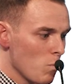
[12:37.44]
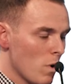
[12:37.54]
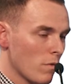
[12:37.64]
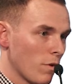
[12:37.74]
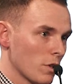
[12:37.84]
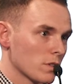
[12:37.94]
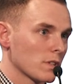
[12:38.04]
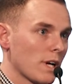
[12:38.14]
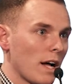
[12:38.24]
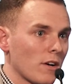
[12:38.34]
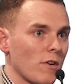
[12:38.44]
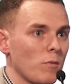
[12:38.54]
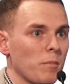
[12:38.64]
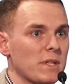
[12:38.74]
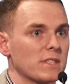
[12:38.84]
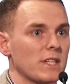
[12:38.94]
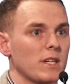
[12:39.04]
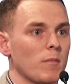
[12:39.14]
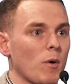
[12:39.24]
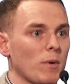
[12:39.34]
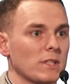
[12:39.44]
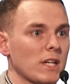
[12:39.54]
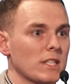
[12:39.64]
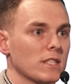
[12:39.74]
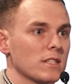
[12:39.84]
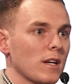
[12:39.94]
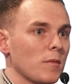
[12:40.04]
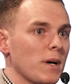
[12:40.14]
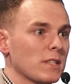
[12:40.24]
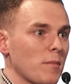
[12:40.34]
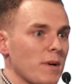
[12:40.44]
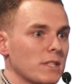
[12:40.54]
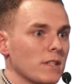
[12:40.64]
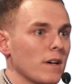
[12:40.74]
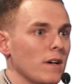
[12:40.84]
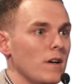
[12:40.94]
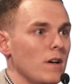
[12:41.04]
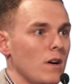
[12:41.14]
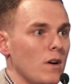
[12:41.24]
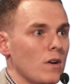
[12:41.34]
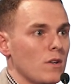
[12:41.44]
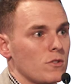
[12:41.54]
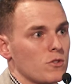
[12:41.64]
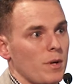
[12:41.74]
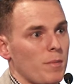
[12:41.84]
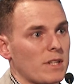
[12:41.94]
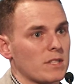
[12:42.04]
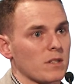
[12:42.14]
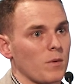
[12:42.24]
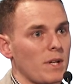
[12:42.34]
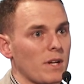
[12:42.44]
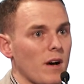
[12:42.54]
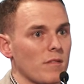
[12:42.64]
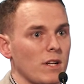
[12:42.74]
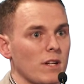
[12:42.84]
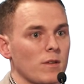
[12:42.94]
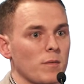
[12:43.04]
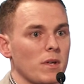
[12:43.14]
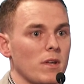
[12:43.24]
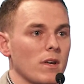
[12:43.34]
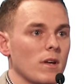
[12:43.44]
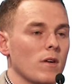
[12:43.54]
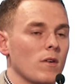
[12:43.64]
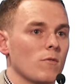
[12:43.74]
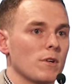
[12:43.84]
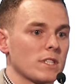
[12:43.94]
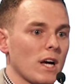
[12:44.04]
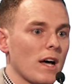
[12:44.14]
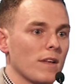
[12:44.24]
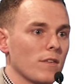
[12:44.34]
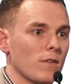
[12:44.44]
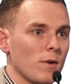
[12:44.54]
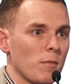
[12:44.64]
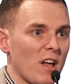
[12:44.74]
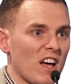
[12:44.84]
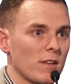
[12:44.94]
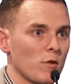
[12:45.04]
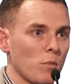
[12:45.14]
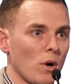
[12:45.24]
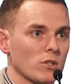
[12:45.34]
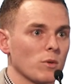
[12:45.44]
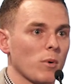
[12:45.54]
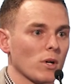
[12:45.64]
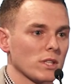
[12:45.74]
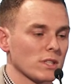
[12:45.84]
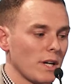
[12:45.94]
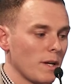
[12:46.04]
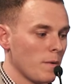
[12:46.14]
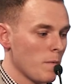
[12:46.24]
First category would be CT immobilization and setup. As I mentioned, 3 patients that we did have needed to be rescanned, replanned, and brought through the process again.